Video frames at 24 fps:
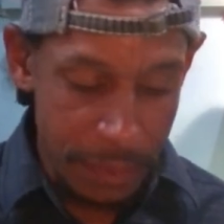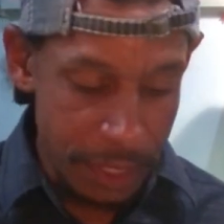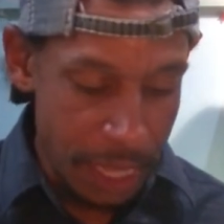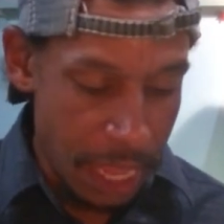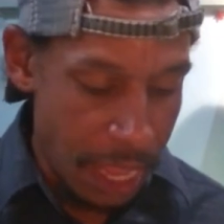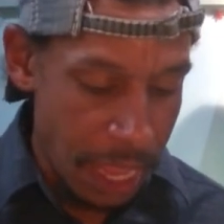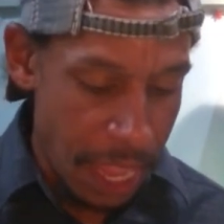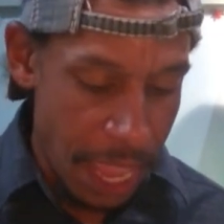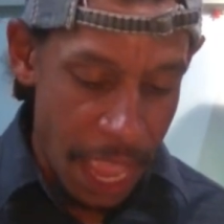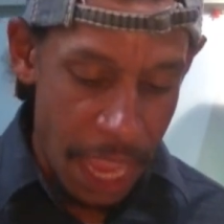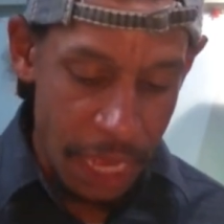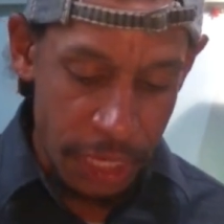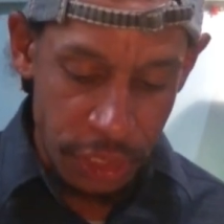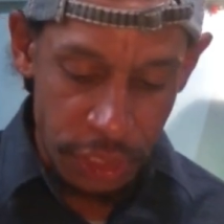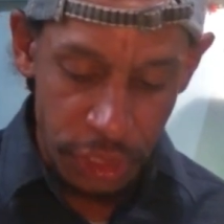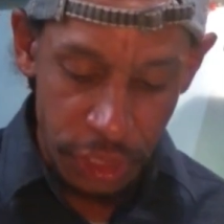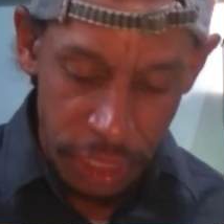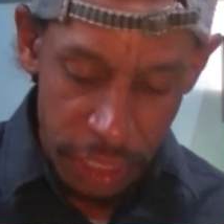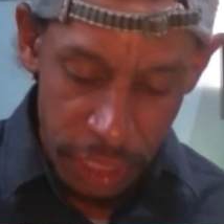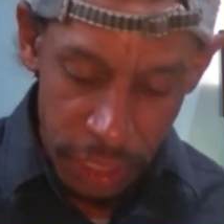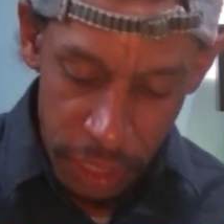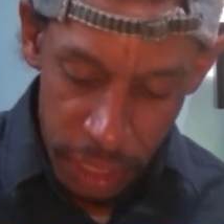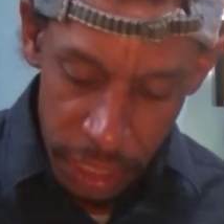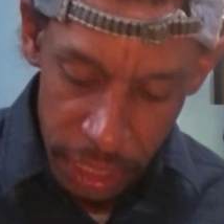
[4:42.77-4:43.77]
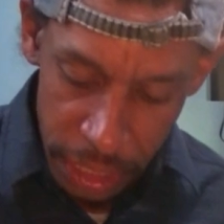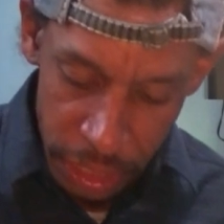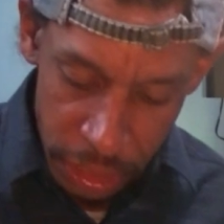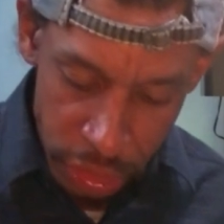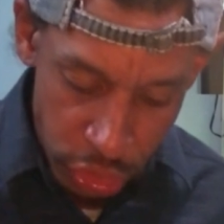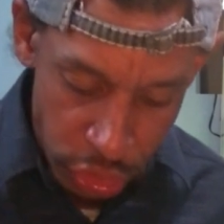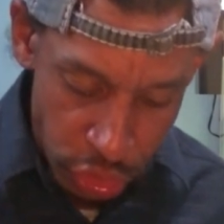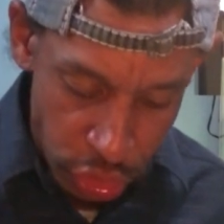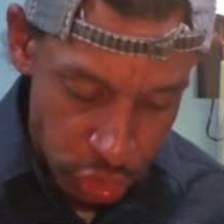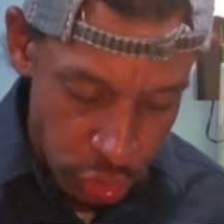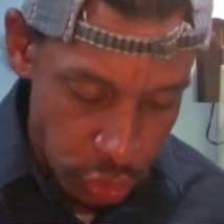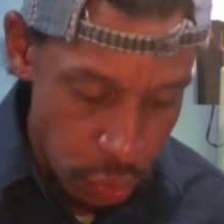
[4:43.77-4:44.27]
I actually
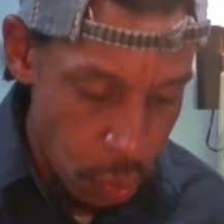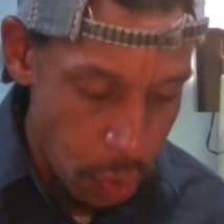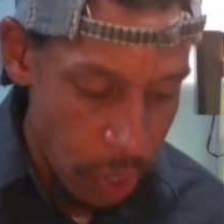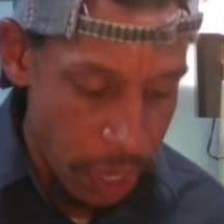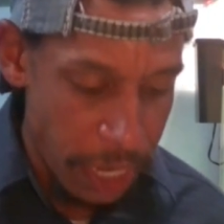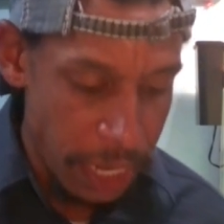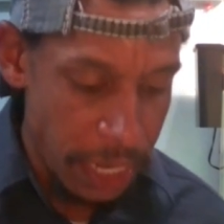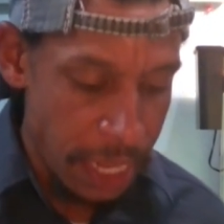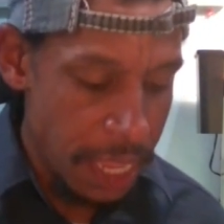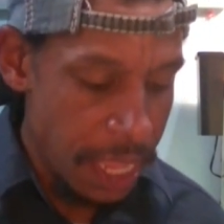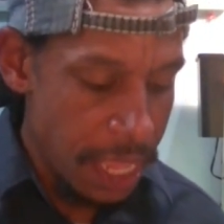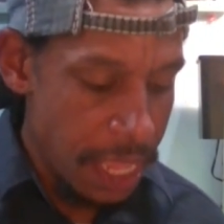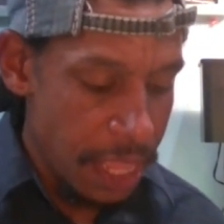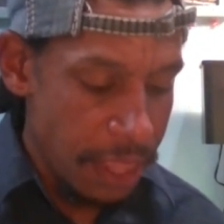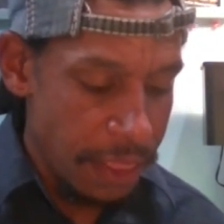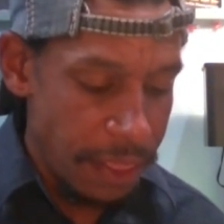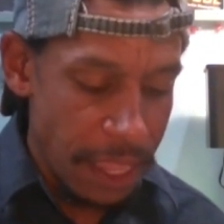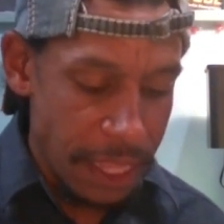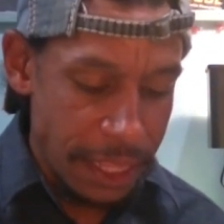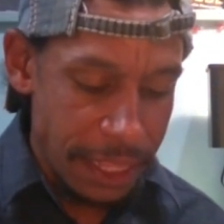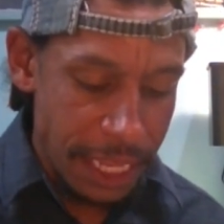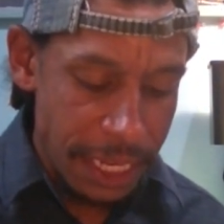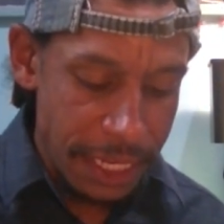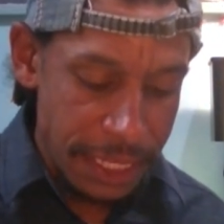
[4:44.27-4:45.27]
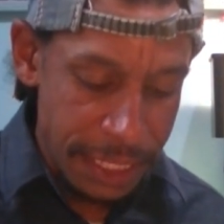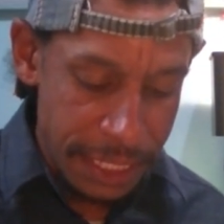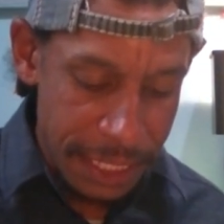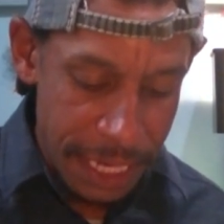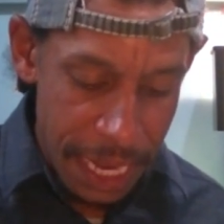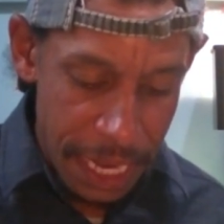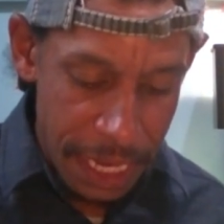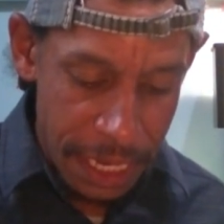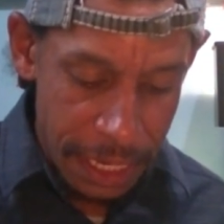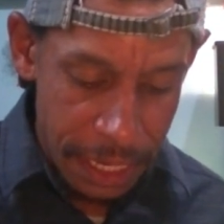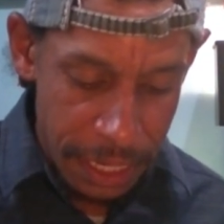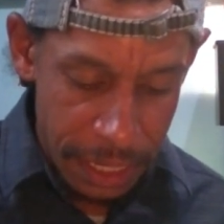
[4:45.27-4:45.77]
enjoy that they
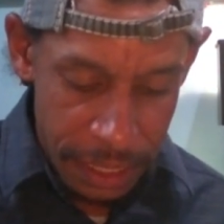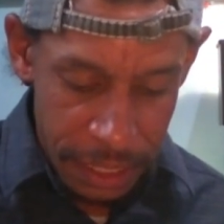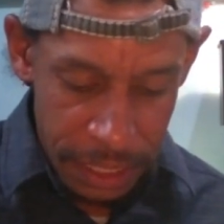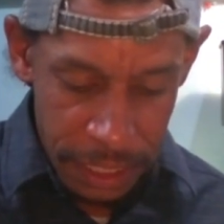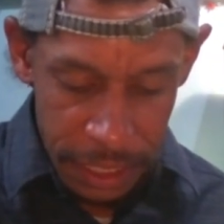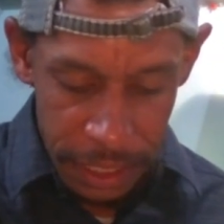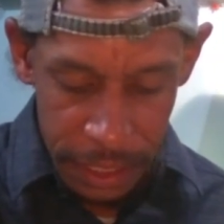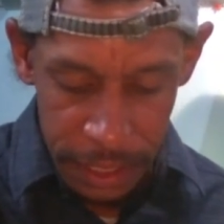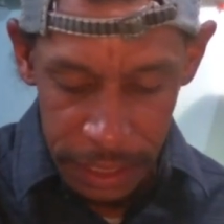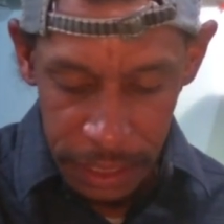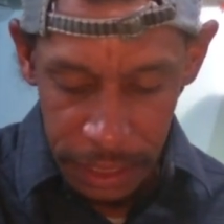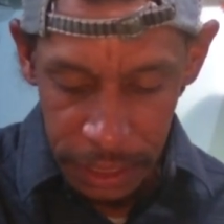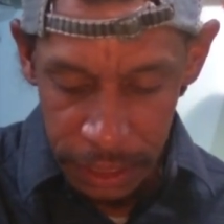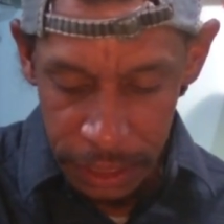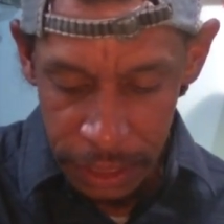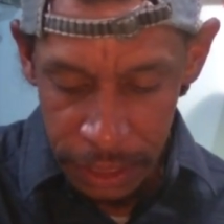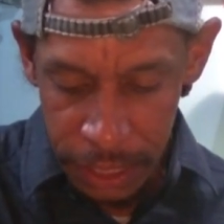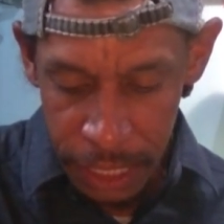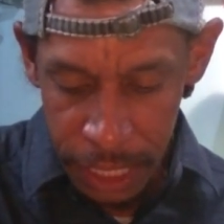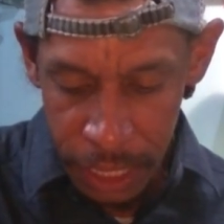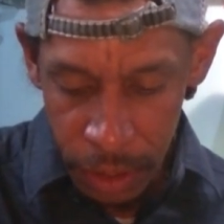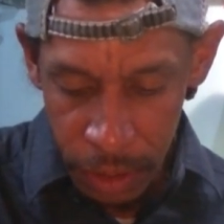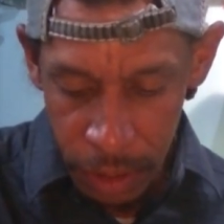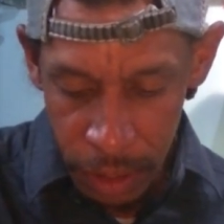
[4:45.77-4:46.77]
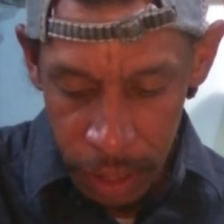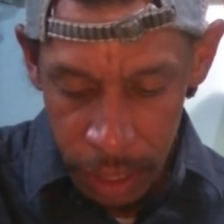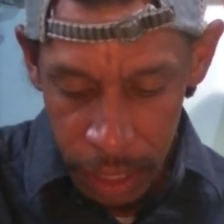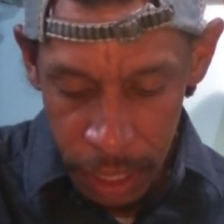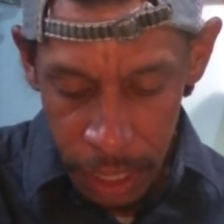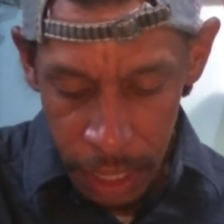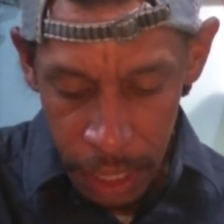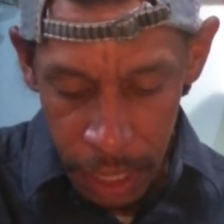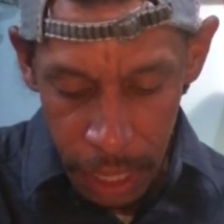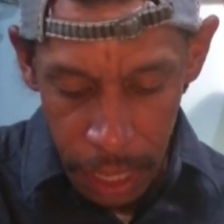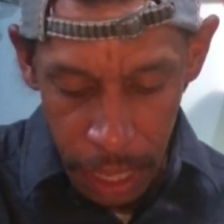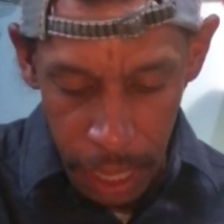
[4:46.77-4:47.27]
send these little
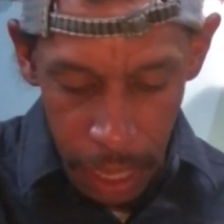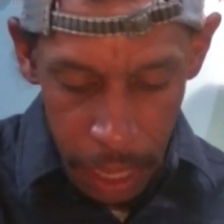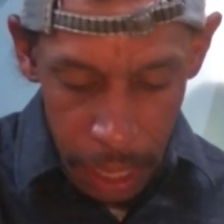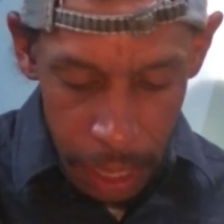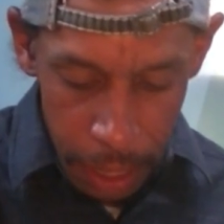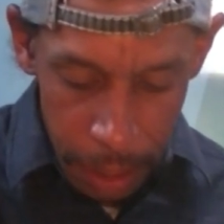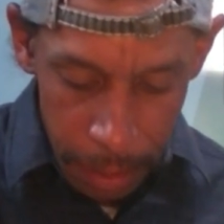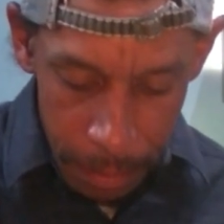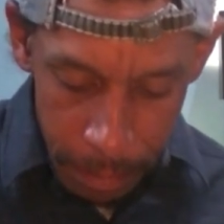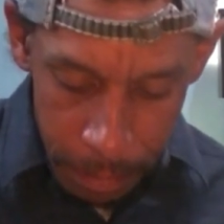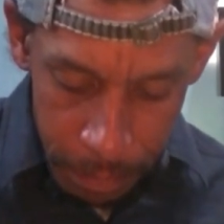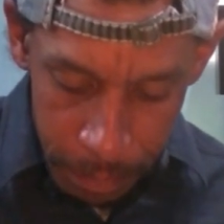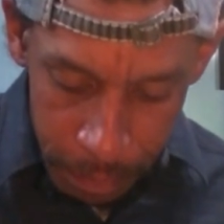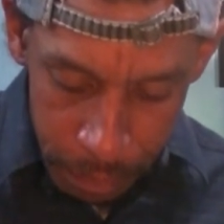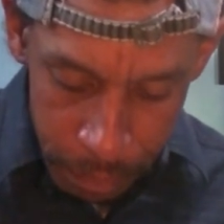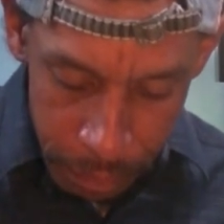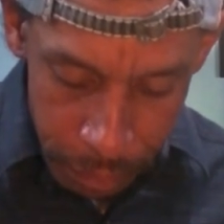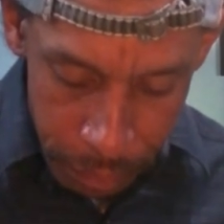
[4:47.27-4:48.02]
um,